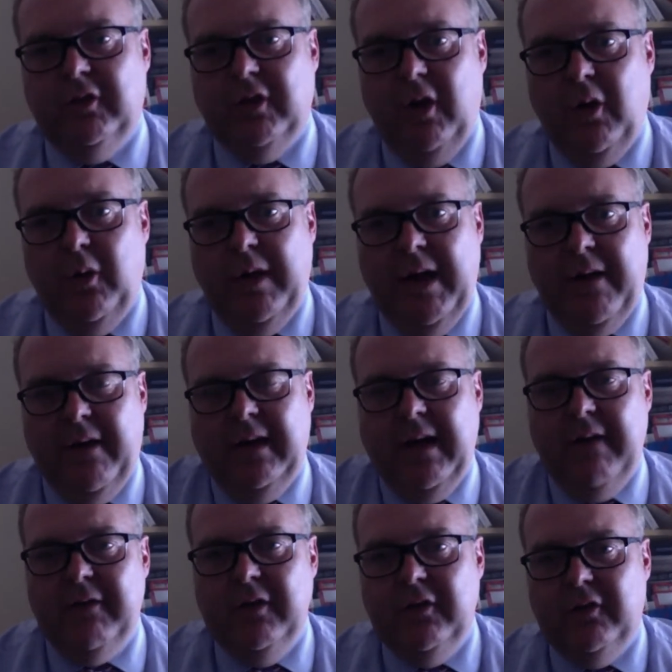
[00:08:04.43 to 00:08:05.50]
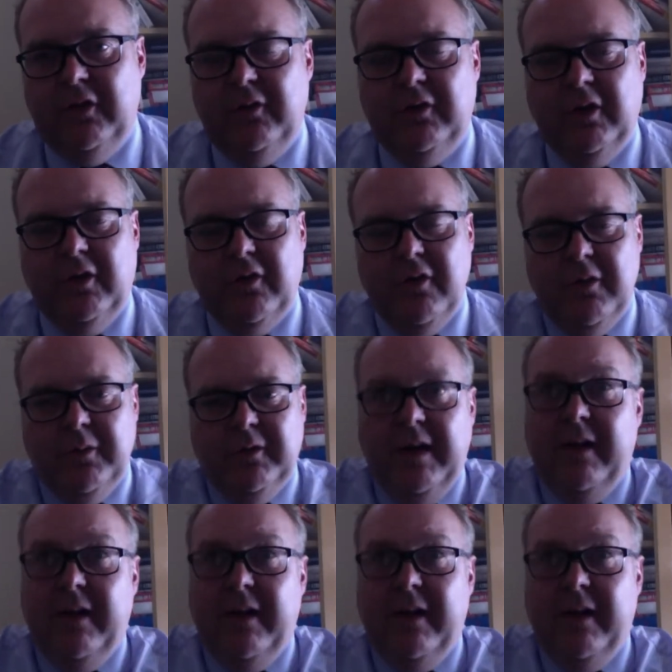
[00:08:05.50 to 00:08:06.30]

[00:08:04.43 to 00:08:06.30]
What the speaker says: So there are 11 tutor groups.